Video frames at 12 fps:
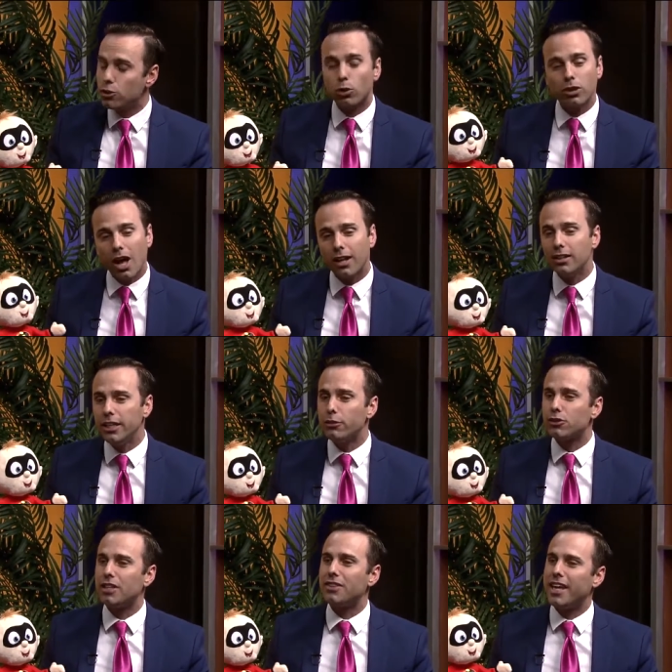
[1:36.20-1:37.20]
So a lot of
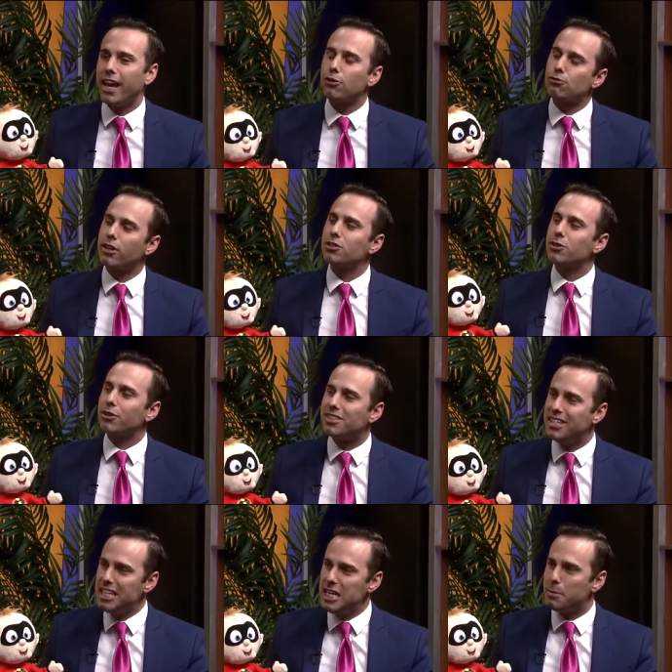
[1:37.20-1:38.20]
leaders think they can't trust their
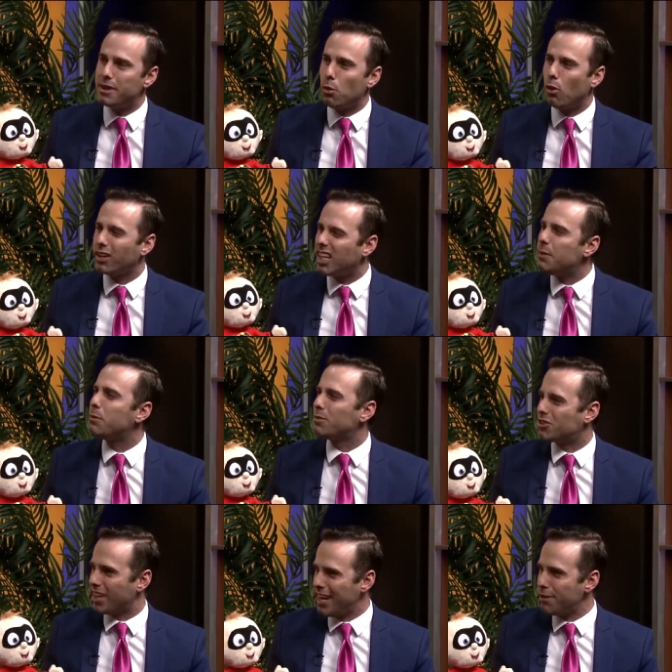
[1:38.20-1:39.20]
team and they want to keep them
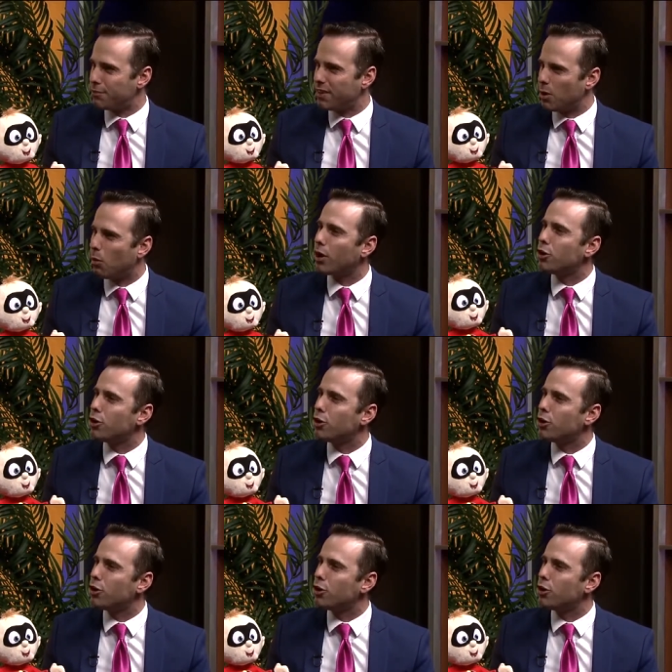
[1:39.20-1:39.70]
safe and they want